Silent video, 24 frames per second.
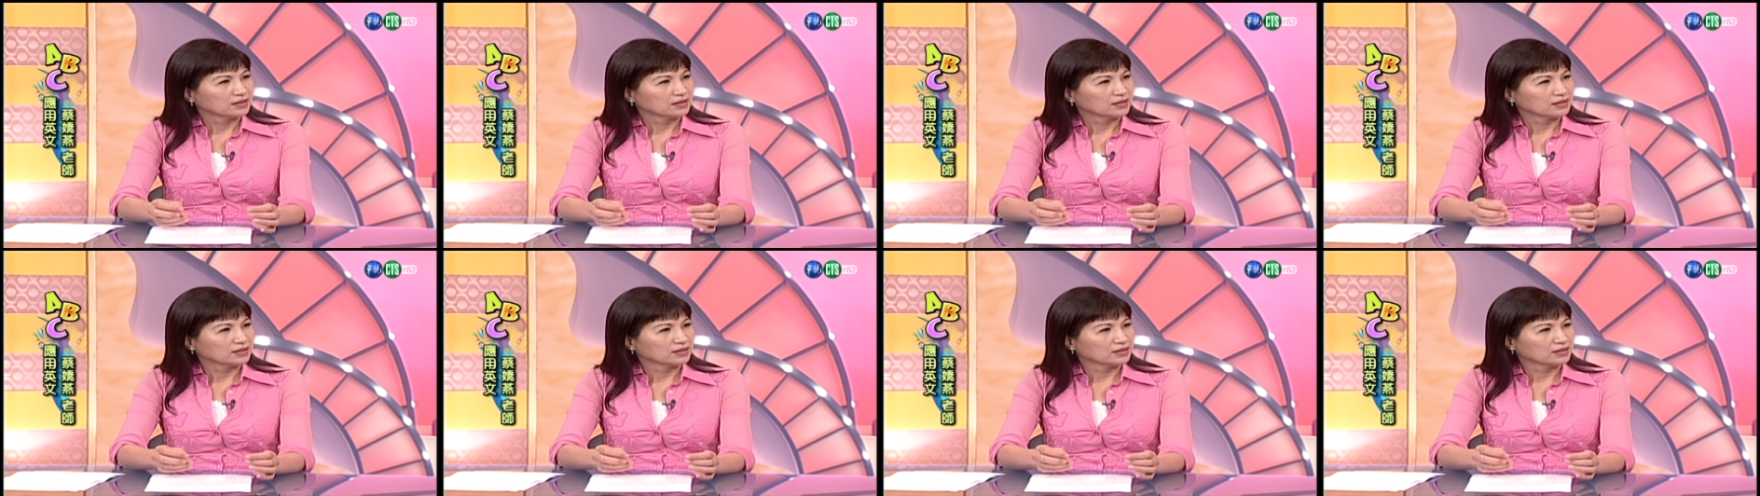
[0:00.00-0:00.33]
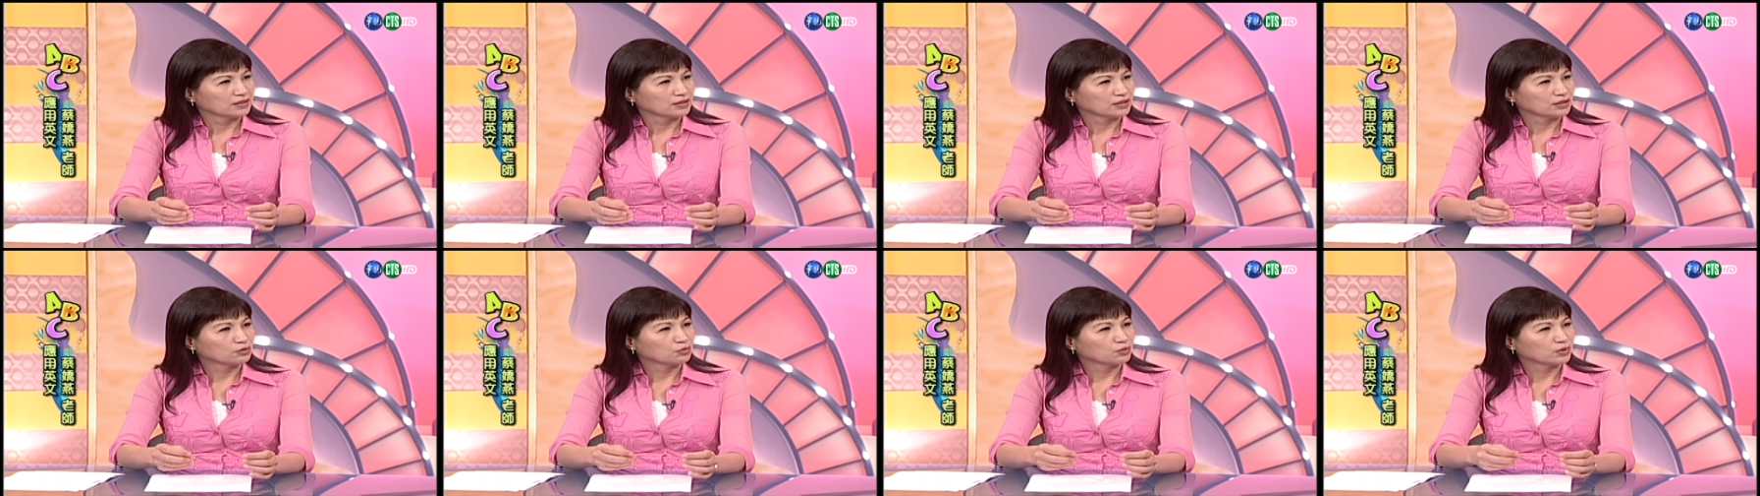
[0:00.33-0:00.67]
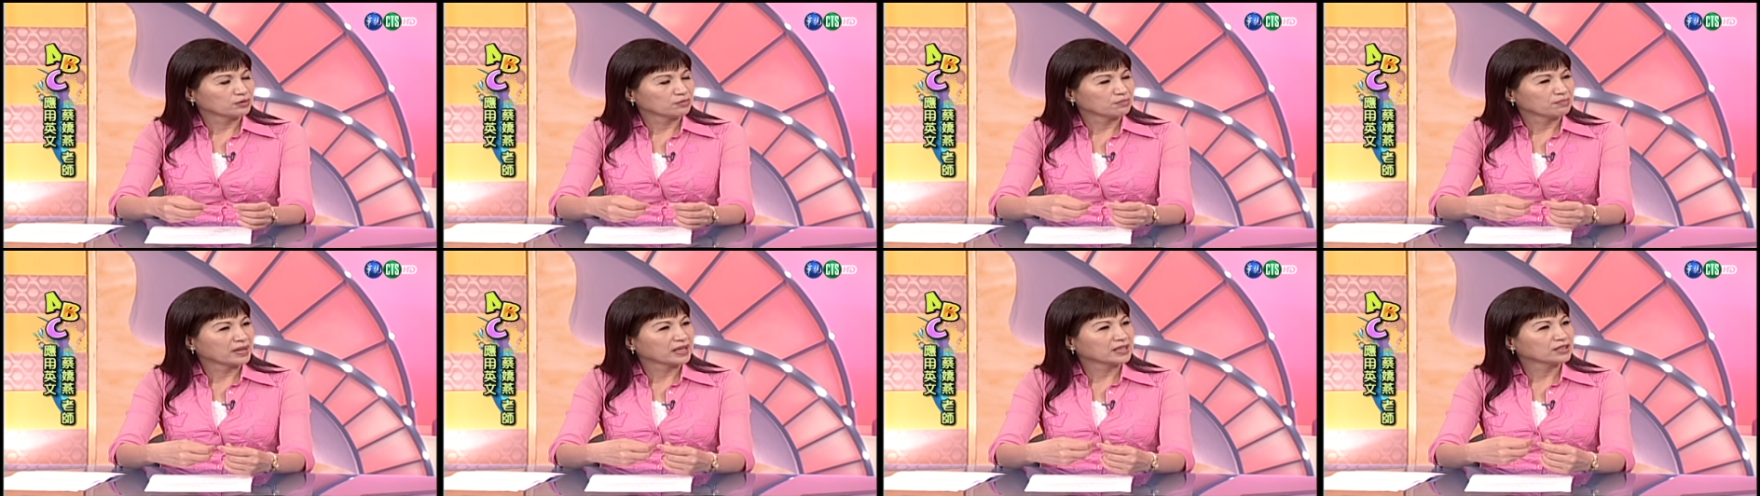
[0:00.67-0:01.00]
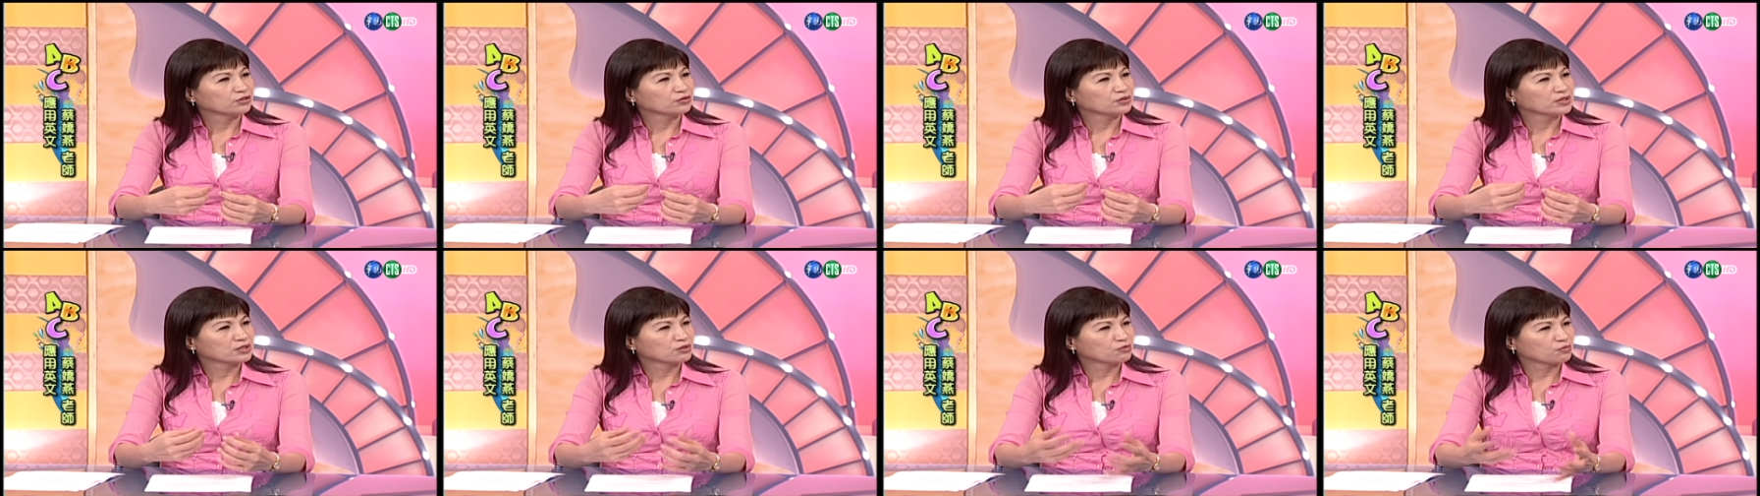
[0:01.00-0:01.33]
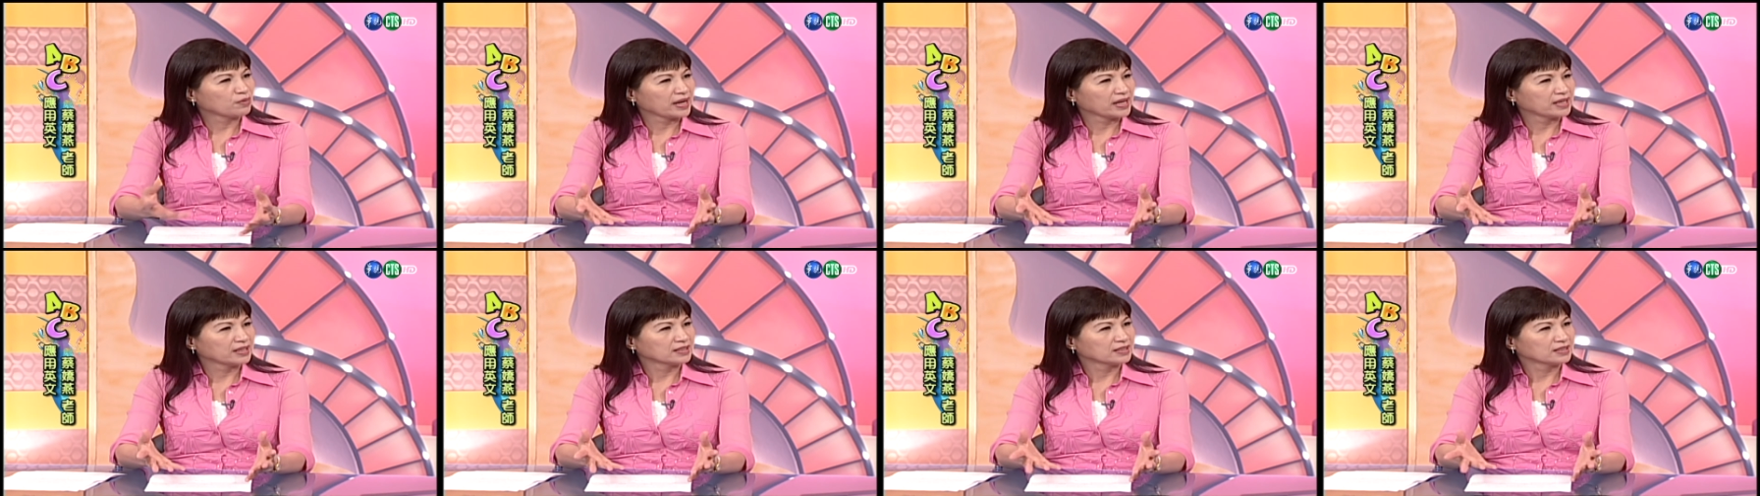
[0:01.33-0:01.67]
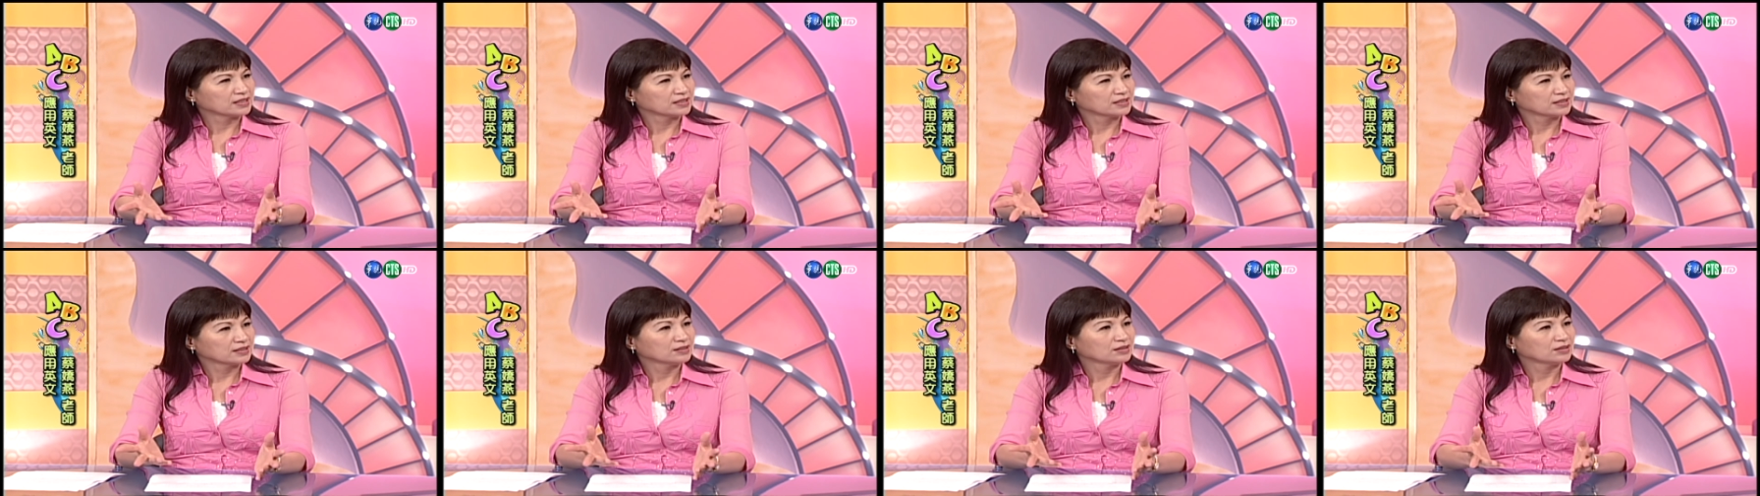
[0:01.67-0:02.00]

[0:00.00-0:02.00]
It, it will make you sweat